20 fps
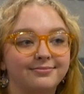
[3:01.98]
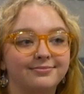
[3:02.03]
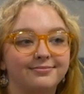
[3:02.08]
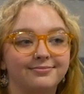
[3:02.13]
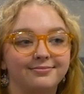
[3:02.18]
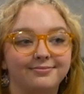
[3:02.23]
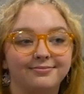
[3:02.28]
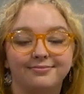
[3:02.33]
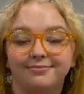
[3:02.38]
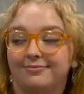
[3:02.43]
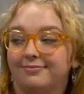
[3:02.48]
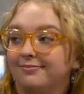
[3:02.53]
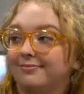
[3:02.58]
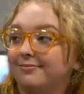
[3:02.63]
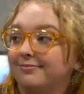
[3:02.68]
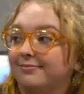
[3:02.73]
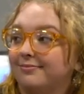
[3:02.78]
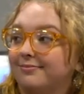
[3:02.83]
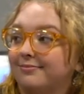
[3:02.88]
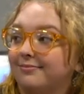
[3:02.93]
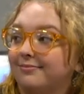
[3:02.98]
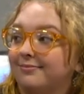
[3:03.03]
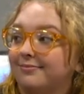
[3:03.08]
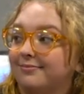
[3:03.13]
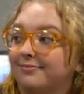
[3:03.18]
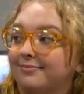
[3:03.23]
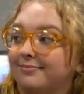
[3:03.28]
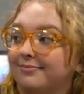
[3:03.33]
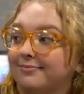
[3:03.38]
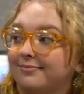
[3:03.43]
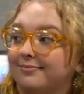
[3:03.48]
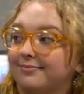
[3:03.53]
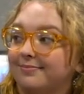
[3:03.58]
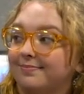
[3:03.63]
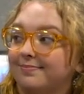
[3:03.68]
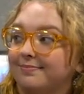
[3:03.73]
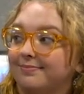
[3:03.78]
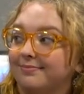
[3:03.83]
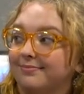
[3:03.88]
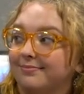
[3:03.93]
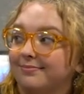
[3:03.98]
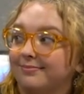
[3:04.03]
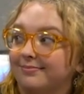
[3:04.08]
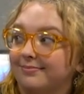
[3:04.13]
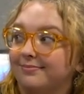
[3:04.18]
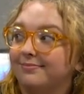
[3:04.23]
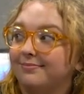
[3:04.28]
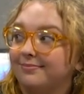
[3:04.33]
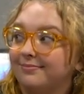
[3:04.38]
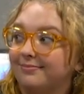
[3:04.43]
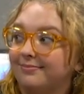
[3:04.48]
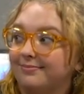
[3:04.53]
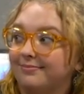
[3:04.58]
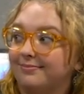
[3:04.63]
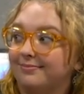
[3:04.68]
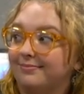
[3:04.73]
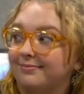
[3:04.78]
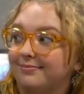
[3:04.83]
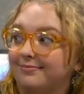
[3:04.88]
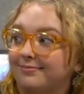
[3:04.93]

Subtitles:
[no speech]